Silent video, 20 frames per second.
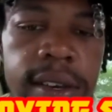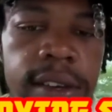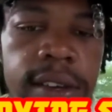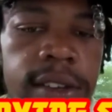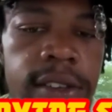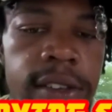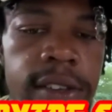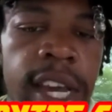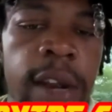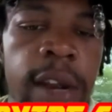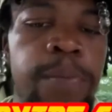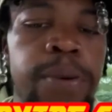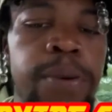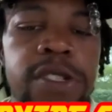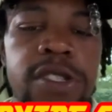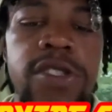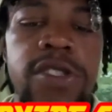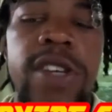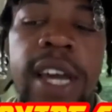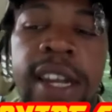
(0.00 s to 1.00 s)
You
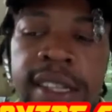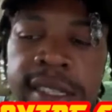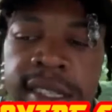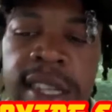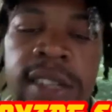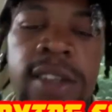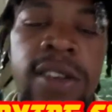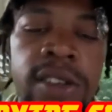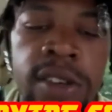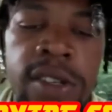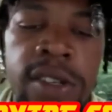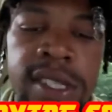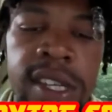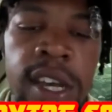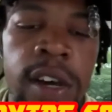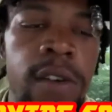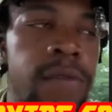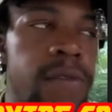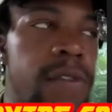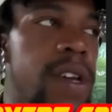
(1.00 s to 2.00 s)
got to center
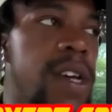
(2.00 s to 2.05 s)
yourself